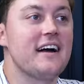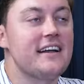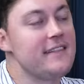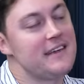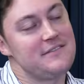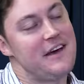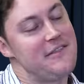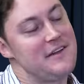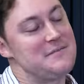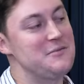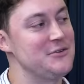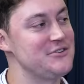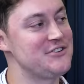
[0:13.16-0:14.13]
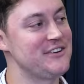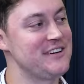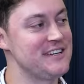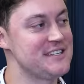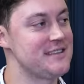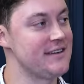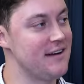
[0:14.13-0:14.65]
I can think of nothing more
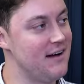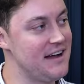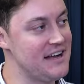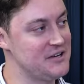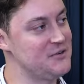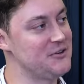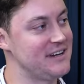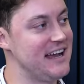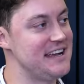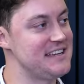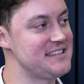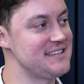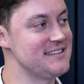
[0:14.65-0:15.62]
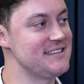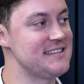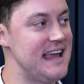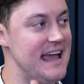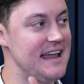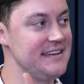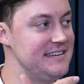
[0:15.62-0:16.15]
joyous than high court cases
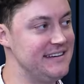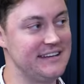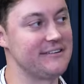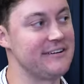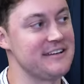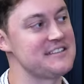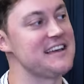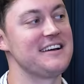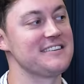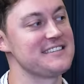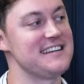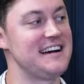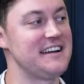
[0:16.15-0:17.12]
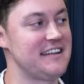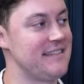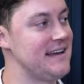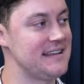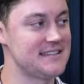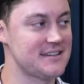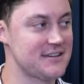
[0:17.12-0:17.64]
and nitty-gritty sales data.
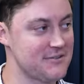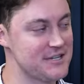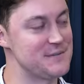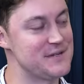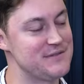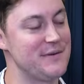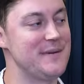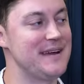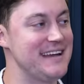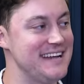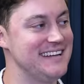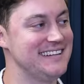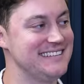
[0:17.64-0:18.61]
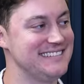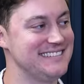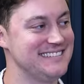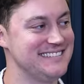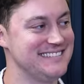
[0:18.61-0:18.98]
That's Christmas for me. There you go,